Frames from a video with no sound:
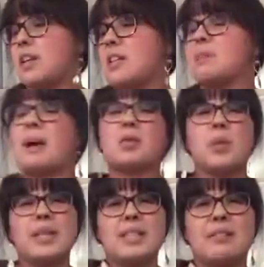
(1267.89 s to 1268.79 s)
and it's about
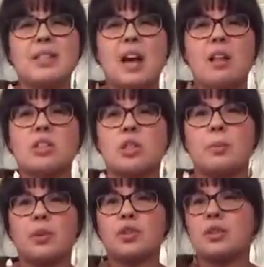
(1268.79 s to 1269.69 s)
$27 to
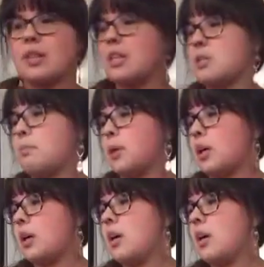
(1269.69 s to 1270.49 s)
purchase each book.